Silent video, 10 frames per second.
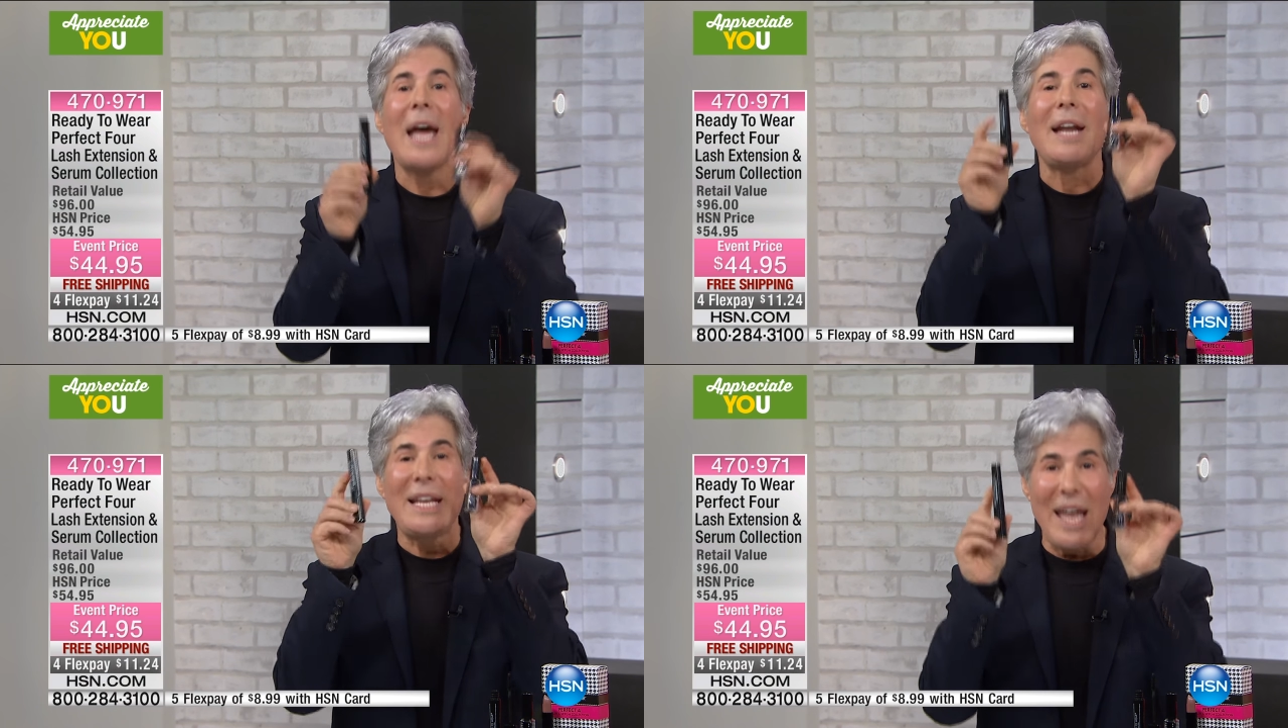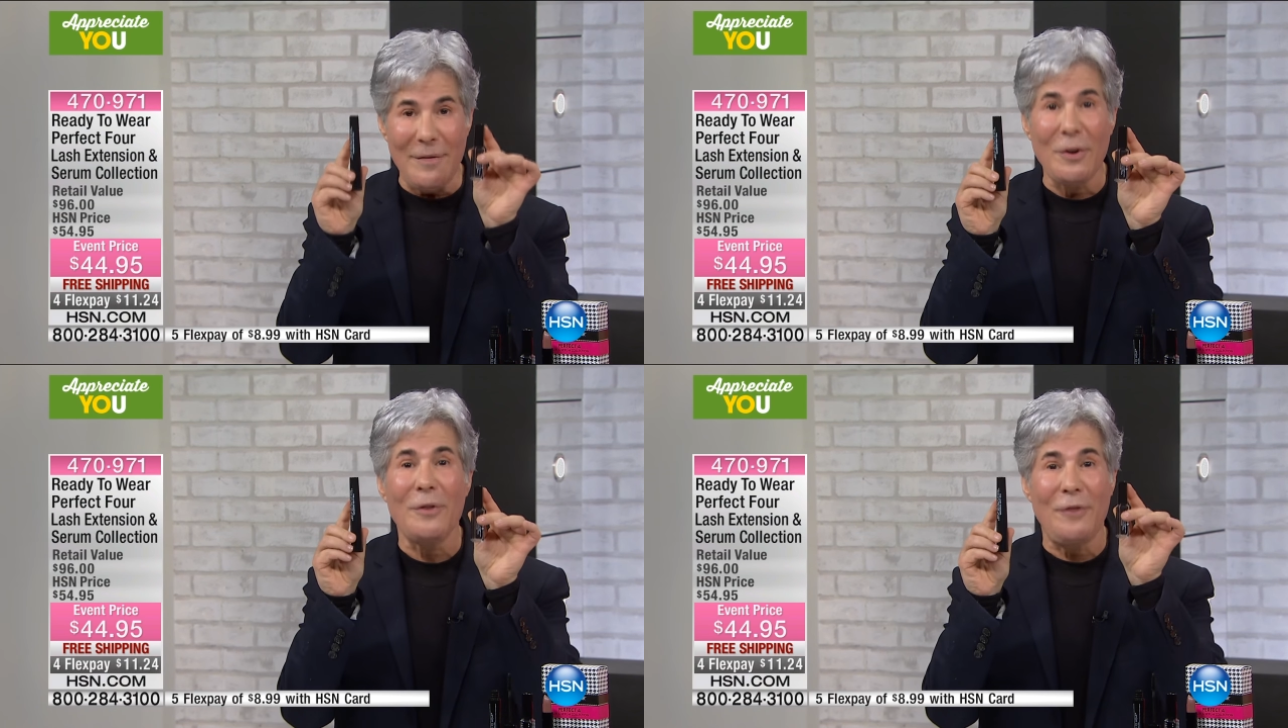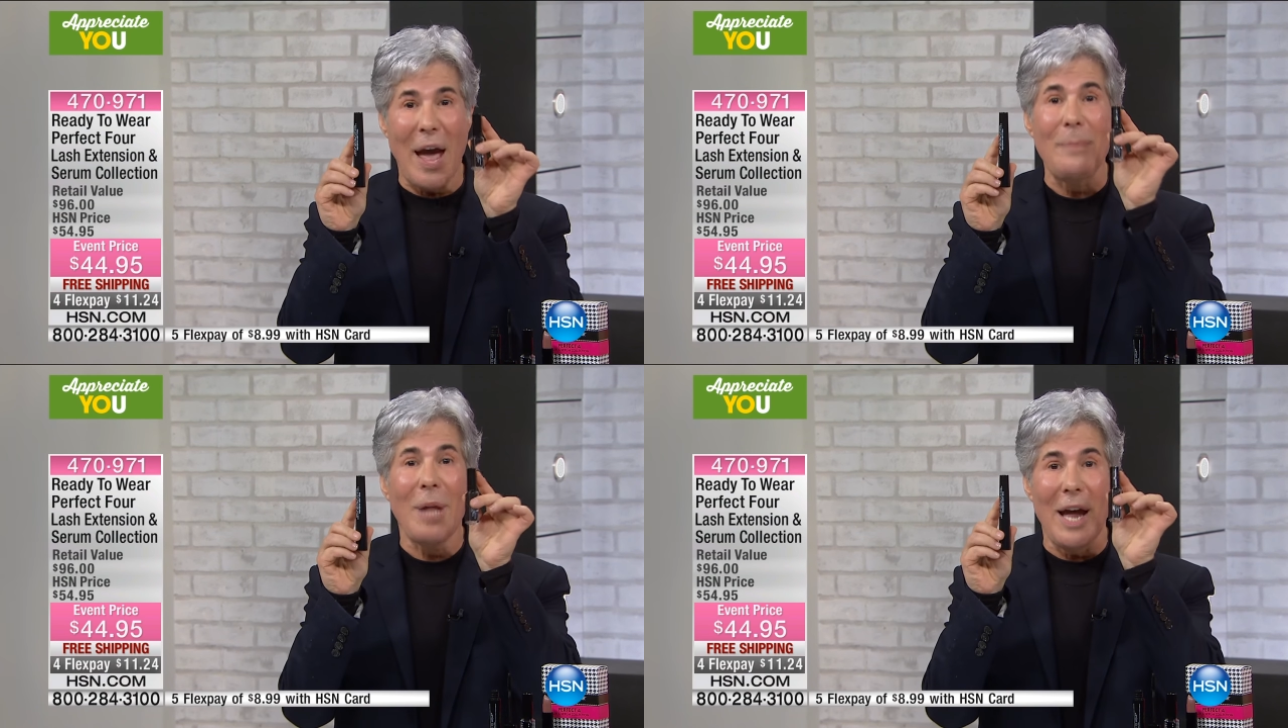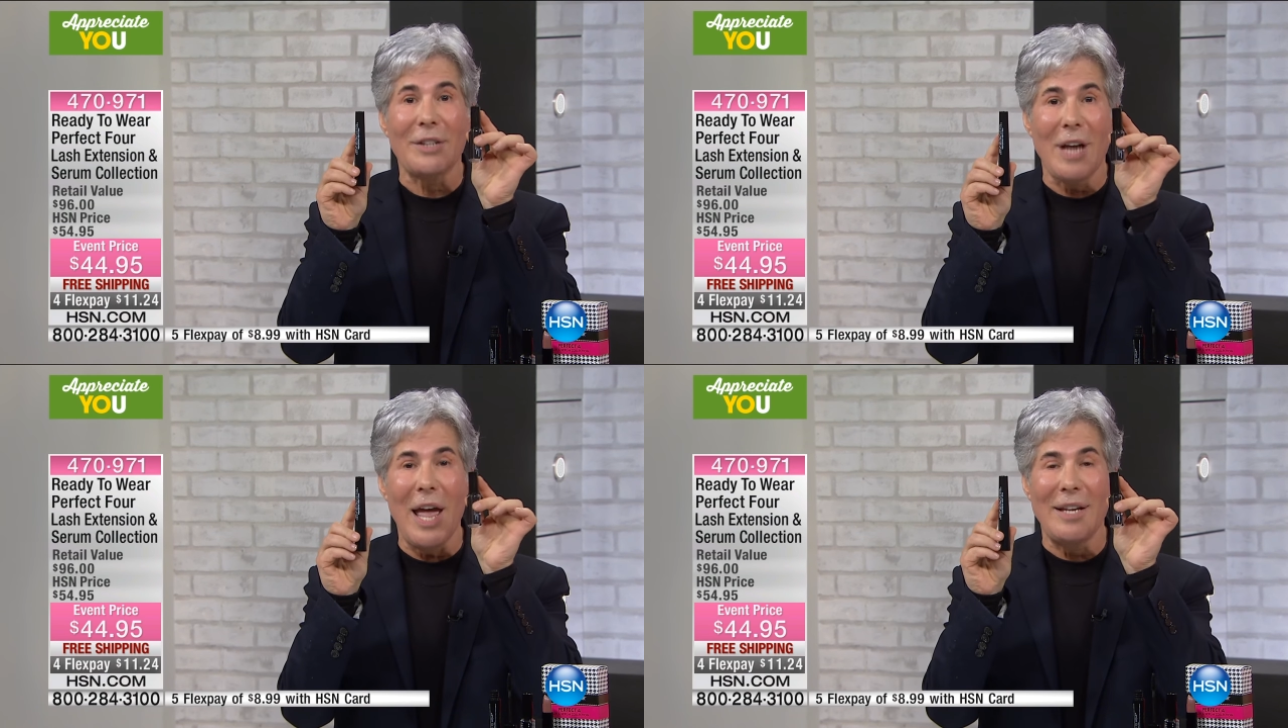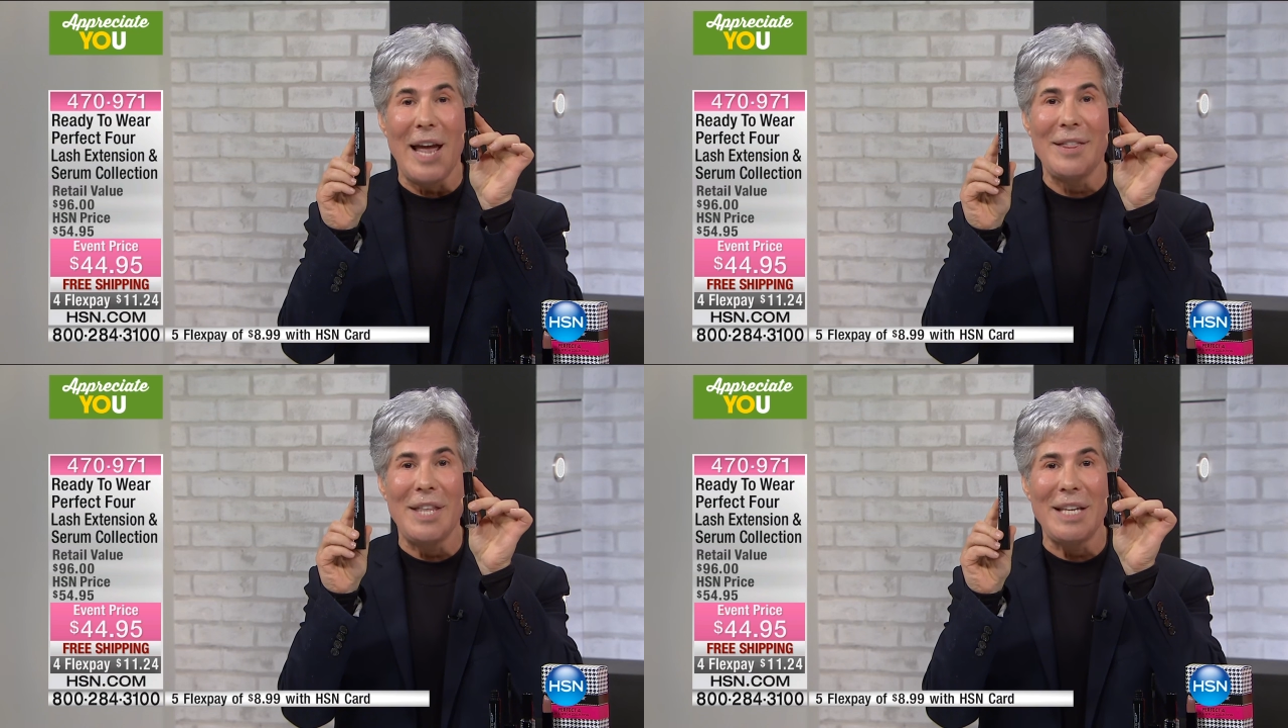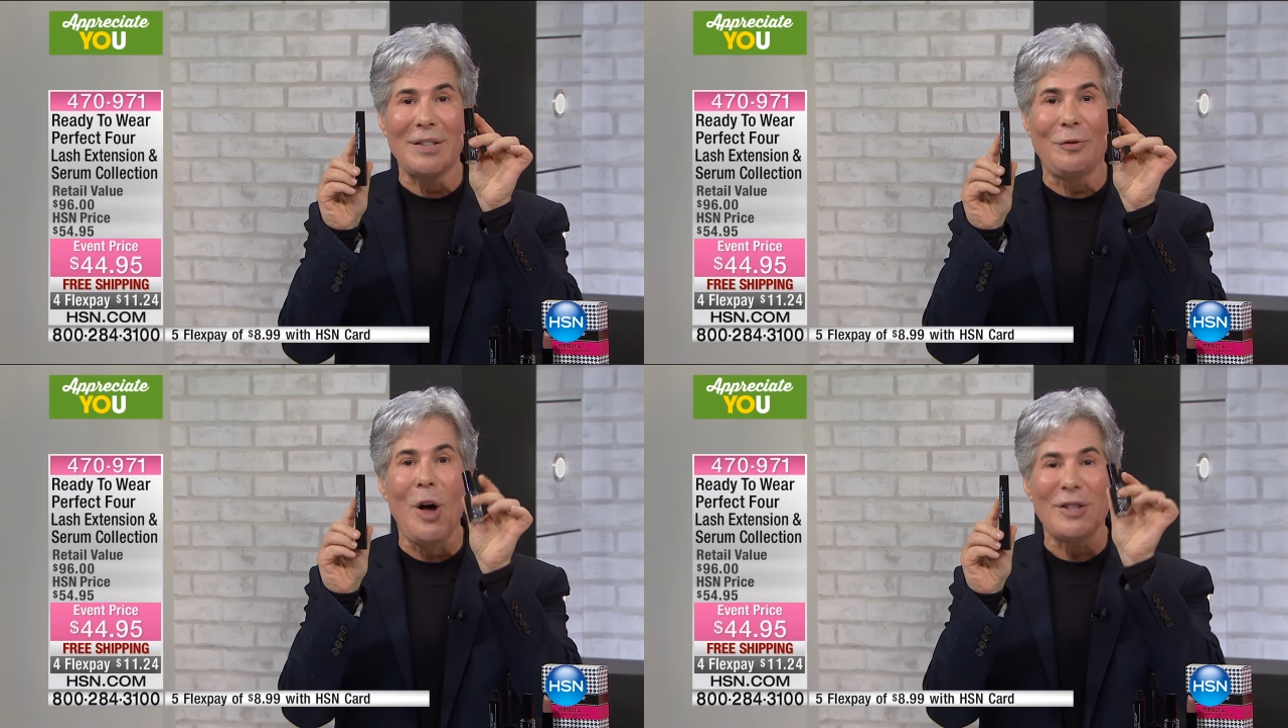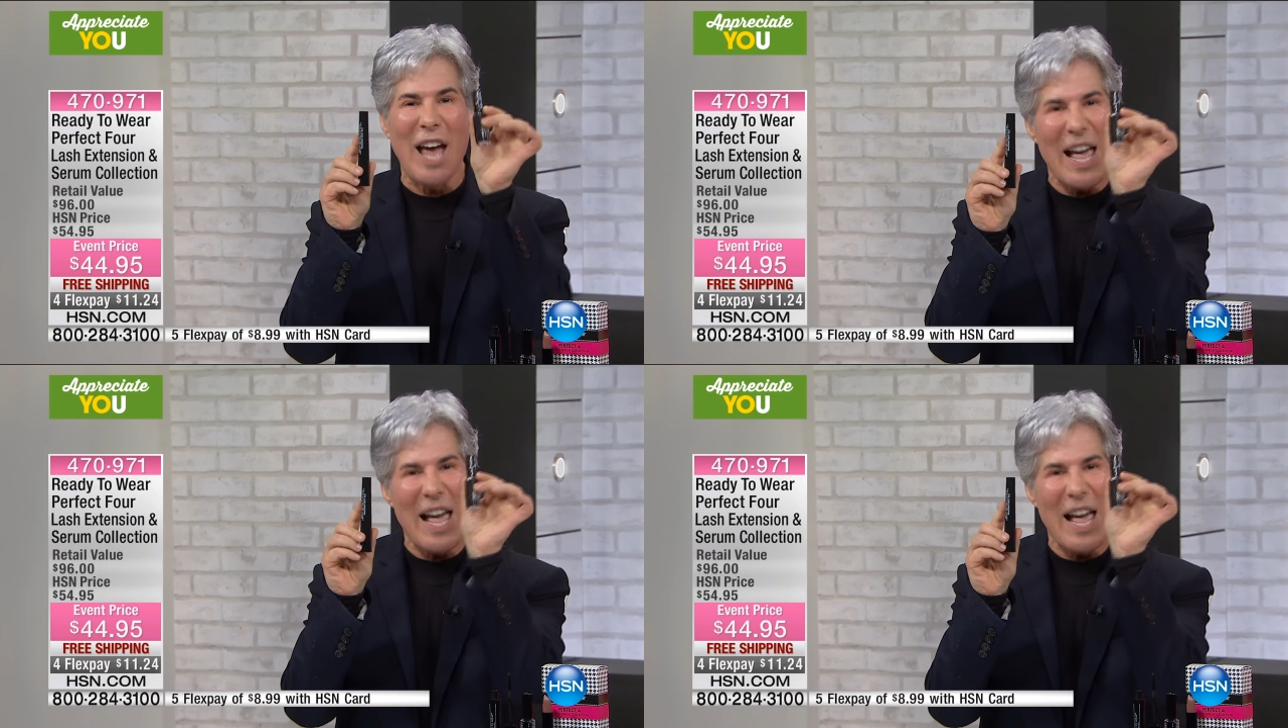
and I gave her the Fab Lash and, and these false